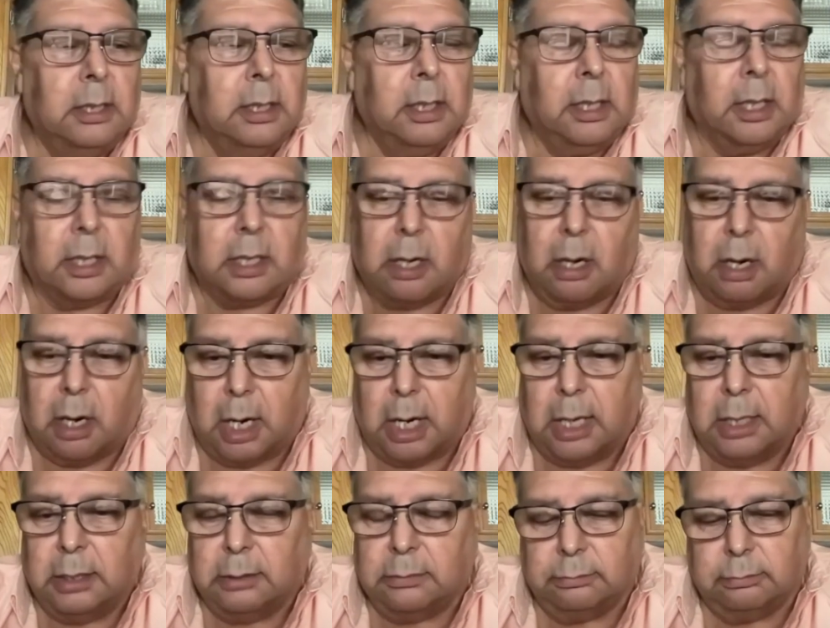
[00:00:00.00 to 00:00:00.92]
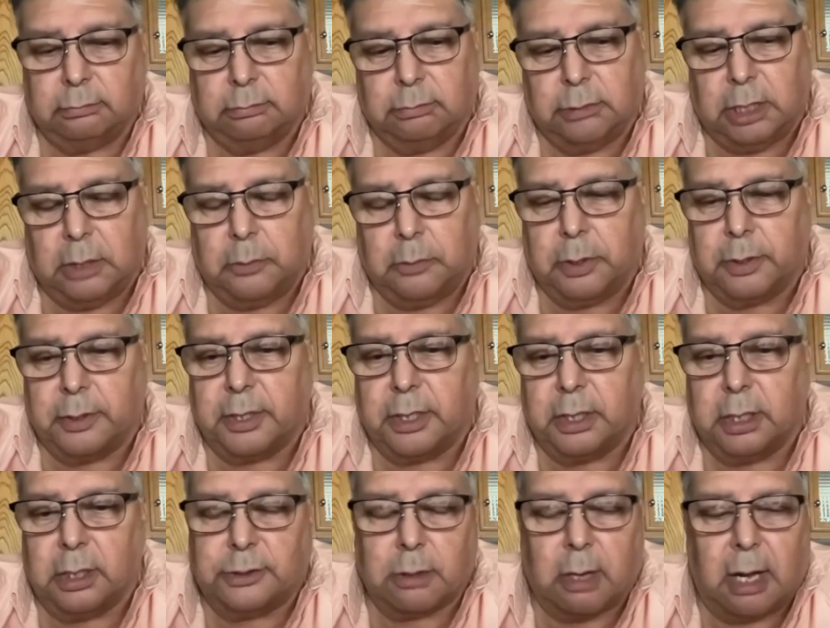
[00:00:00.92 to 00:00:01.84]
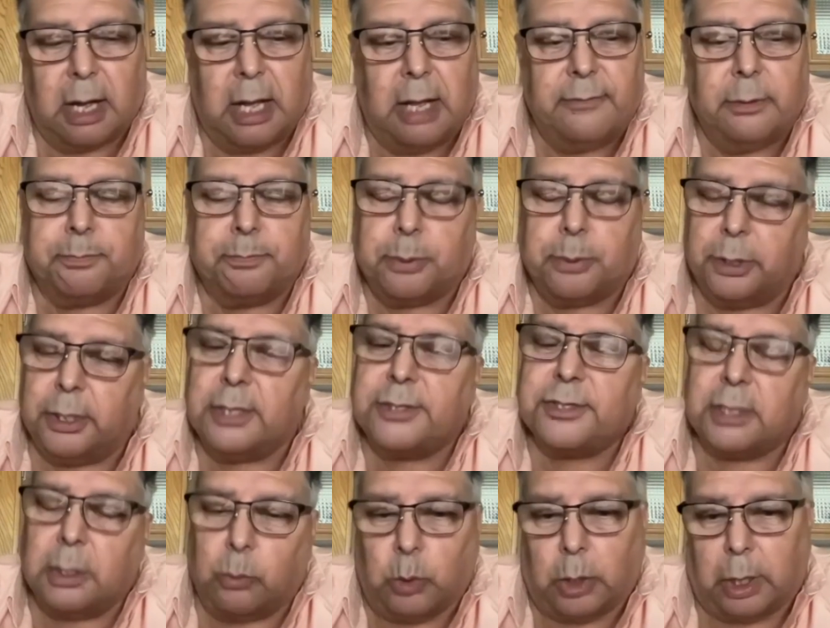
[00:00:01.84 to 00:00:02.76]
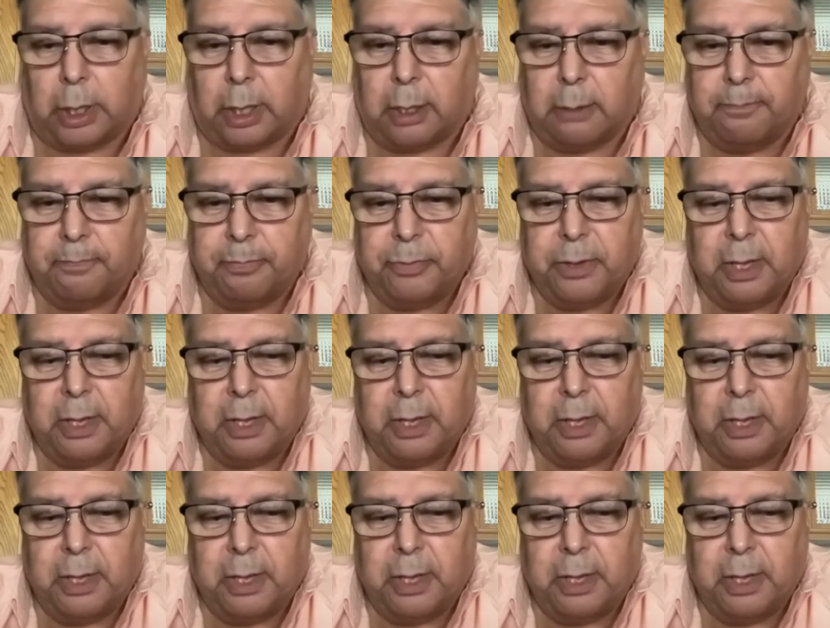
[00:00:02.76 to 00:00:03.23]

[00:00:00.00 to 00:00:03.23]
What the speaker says: a car that we're going to drive and put it somewhere.